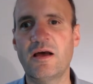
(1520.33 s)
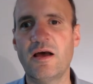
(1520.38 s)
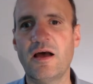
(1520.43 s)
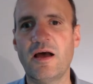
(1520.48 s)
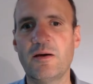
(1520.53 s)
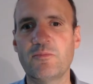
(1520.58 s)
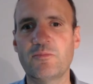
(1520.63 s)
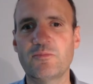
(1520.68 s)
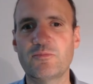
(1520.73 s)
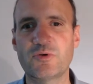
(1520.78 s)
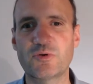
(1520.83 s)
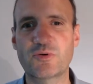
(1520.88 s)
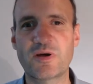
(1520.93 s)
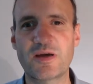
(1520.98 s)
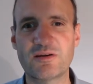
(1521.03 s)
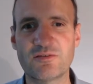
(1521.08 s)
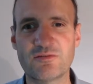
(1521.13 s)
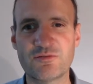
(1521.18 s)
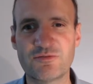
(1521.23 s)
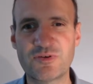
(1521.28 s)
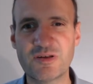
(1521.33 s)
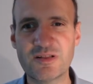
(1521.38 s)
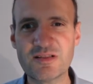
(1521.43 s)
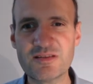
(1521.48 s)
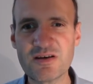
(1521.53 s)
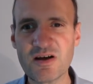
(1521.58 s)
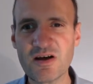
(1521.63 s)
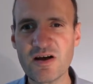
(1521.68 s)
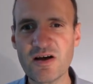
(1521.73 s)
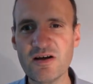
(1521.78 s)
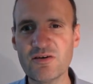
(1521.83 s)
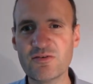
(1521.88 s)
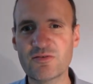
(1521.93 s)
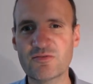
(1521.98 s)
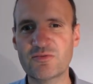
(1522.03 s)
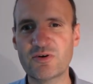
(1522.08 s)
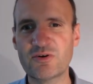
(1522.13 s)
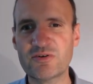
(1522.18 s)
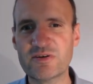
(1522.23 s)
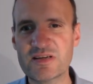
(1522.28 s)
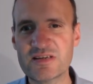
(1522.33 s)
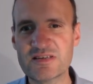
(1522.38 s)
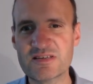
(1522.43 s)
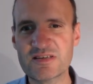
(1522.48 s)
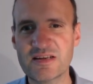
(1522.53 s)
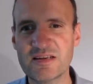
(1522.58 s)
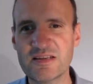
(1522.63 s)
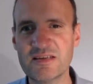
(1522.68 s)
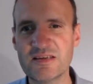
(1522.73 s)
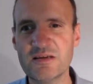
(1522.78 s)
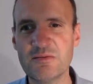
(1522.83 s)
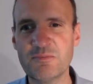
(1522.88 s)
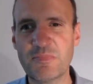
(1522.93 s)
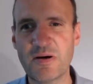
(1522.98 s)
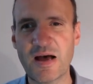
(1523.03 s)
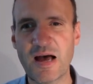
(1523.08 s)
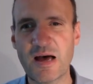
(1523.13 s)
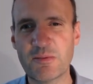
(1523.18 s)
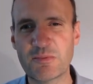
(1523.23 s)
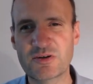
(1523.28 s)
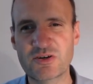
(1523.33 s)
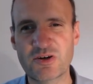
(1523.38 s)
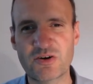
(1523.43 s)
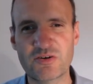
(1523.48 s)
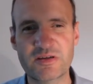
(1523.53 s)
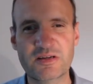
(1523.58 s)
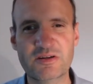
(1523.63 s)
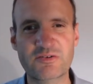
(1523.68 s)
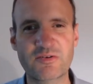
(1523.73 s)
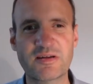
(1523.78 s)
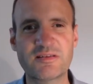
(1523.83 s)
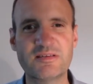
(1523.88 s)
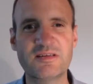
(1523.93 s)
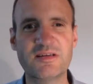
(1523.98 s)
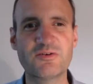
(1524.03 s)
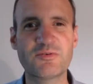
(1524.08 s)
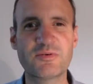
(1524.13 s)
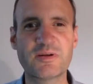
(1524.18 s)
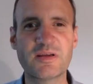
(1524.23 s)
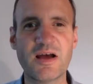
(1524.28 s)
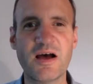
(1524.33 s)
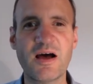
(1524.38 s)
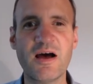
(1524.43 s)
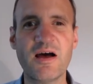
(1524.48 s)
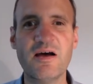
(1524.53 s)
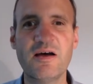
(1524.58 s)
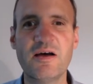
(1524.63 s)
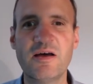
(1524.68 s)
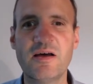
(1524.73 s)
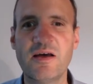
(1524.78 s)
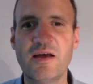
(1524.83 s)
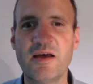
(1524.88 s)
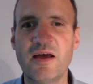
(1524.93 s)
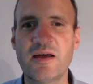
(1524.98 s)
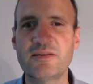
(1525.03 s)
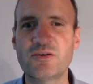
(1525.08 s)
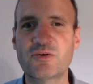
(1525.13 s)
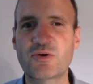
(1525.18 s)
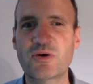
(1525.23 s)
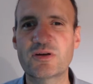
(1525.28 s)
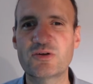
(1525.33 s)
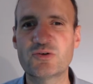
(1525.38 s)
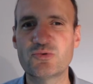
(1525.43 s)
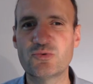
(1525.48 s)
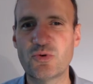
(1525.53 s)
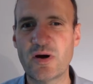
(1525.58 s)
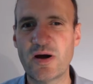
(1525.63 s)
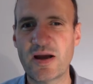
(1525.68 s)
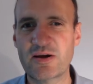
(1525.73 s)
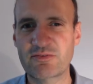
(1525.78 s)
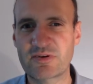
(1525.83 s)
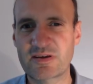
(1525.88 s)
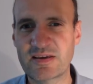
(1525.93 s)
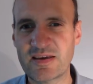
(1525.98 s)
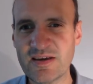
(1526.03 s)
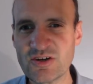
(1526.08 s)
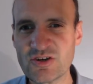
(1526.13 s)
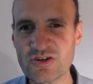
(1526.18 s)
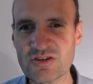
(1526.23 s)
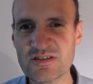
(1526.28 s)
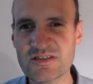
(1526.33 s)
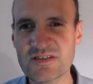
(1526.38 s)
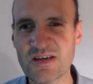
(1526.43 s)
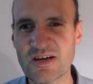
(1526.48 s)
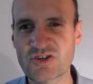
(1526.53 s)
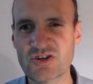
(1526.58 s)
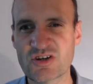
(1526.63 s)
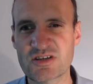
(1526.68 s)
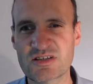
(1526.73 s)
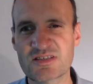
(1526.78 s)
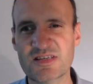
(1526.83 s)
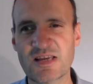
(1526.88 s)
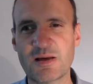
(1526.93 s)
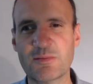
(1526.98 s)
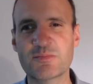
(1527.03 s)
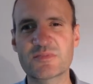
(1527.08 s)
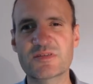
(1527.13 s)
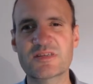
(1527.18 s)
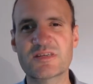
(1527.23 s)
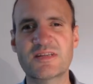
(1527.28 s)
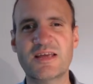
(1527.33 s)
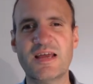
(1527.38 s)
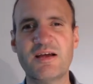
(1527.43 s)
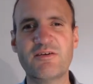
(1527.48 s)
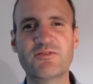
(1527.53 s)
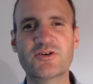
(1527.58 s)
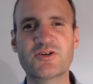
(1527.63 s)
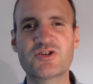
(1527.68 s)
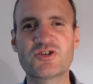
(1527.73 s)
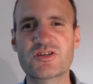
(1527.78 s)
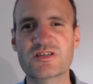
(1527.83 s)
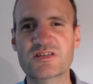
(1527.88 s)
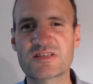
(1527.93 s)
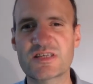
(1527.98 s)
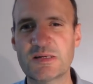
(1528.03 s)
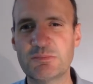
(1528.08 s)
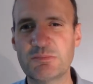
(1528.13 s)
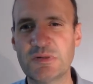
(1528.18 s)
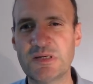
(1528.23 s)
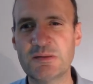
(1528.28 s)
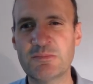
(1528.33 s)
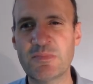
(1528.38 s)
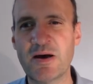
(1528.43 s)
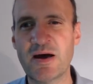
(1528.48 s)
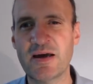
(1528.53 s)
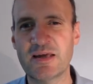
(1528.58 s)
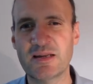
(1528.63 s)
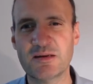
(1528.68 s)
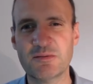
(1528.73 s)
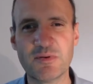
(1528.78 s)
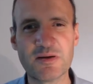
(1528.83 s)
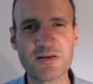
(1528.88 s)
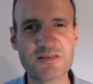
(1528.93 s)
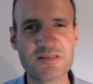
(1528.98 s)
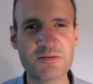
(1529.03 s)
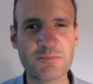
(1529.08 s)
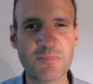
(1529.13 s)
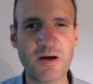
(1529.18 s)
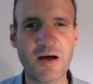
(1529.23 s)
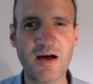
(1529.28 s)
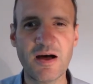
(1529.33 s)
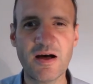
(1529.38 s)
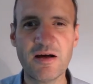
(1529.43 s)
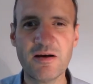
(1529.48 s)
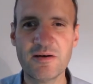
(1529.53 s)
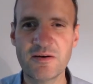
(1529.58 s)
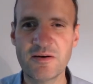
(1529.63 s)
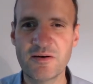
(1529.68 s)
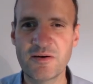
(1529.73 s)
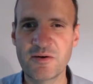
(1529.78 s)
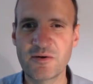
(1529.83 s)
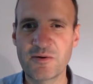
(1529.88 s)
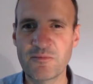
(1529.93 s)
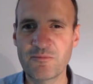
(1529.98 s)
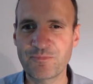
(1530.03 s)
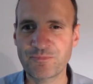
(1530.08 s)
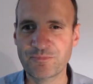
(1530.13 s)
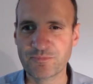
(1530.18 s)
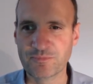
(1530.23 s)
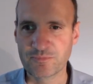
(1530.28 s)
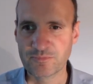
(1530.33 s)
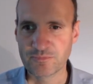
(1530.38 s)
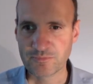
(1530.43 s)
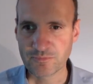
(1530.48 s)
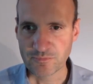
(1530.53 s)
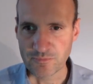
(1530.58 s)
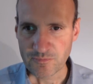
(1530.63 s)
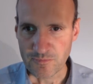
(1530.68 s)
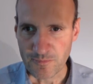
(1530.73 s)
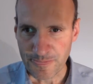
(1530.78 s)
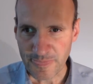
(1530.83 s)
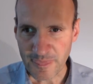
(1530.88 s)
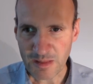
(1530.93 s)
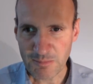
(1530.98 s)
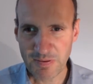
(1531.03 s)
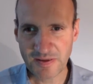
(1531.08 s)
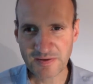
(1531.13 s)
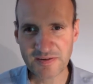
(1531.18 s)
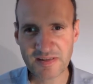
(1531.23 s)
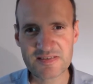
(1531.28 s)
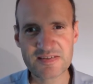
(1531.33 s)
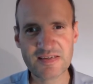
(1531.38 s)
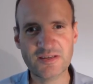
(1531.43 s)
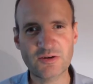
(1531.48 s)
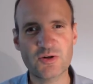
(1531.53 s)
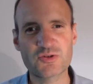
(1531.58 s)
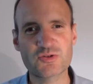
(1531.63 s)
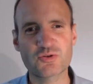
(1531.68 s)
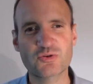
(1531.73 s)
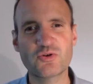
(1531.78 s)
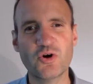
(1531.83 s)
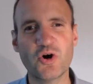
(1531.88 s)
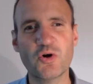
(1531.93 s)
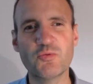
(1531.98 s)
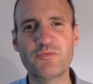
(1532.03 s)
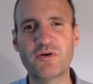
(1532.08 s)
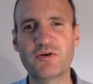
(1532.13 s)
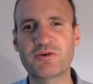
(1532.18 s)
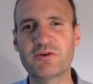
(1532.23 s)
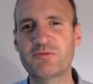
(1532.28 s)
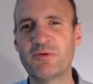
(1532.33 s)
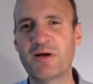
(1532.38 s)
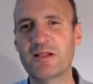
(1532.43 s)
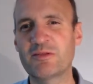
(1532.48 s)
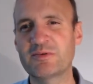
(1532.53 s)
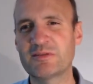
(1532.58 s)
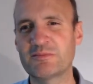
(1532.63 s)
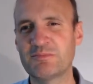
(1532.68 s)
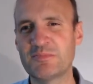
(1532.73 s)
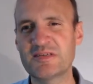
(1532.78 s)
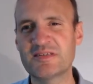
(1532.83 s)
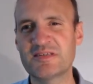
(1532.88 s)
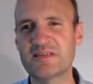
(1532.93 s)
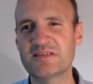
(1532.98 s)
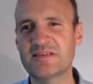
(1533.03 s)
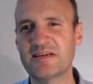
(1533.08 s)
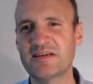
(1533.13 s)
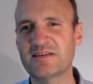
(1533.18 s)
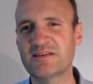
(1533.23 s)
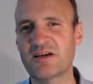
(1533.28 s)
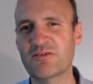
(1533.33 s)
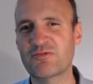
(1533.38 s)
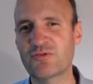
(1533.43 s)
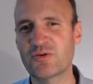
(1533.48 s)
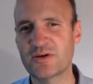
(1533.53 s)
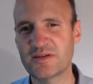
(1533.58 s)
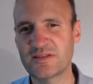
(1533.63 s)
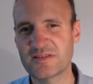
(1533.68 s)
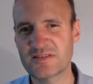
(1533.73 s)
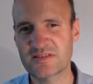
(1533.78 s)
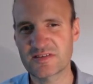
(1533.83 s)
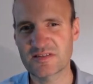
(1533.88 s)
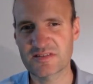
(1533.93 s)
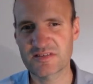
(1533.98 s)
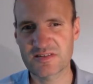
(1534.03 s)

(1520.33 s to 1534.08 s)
You can filter very easily by arbitrary criteria, and you can do aggregations such as sums and averages and minima and maxima. Pandas can also cope very well with missing data, for instance.